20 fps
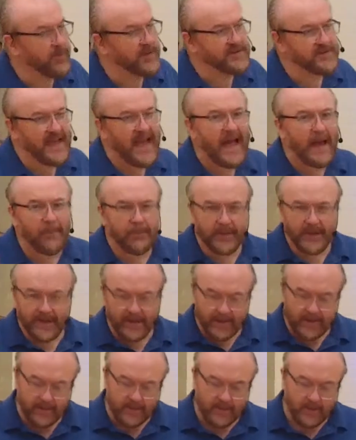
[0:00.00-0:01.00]
what's
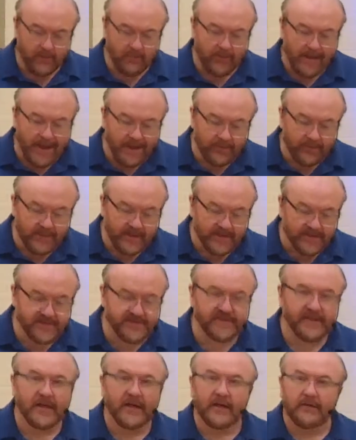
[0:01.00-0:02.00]
happening around
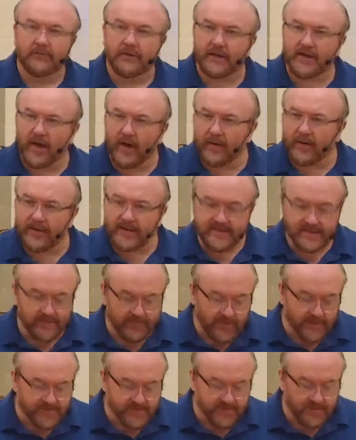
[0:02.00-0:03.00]
us, regardless
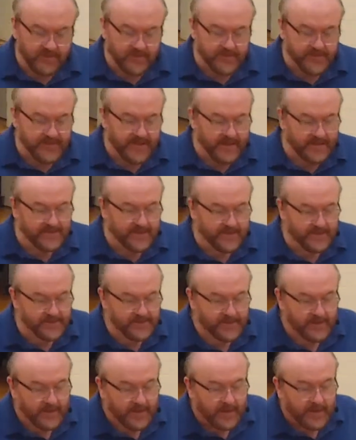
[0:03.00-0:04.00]
of our
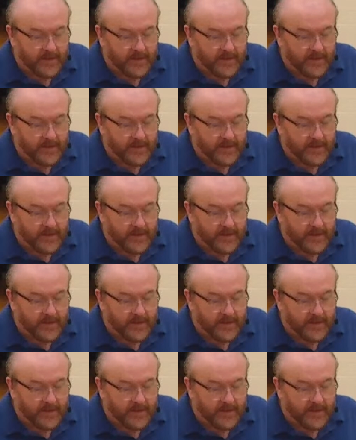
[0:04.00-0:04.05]
circumstances,